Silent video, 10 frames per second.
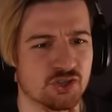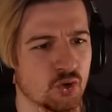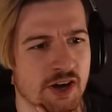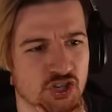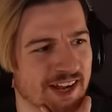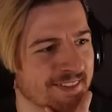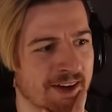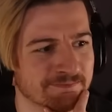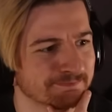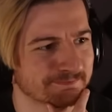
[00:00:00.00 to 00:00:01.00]
It's strange like
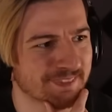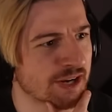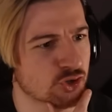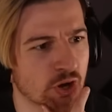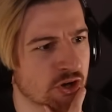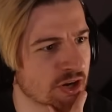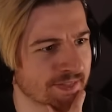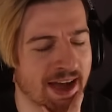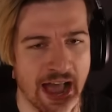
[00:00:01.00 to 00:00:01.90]
that. It's strange like that.